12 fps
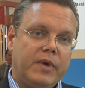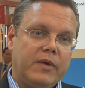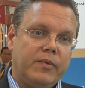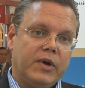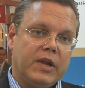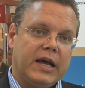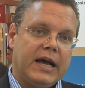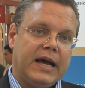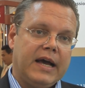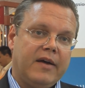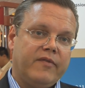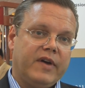we will
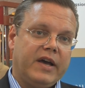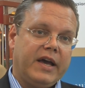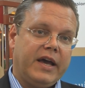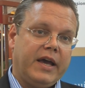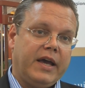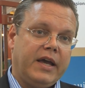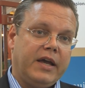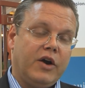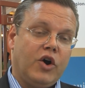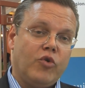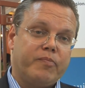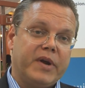have a
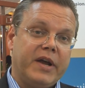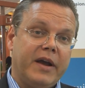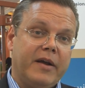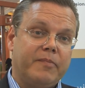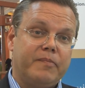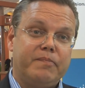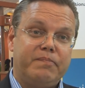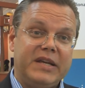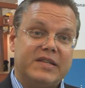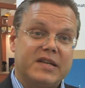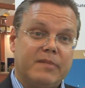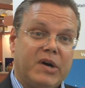open air
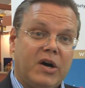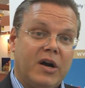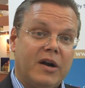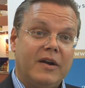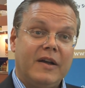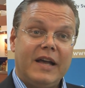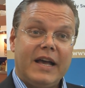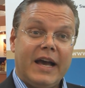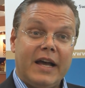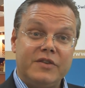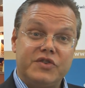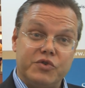pizza bar and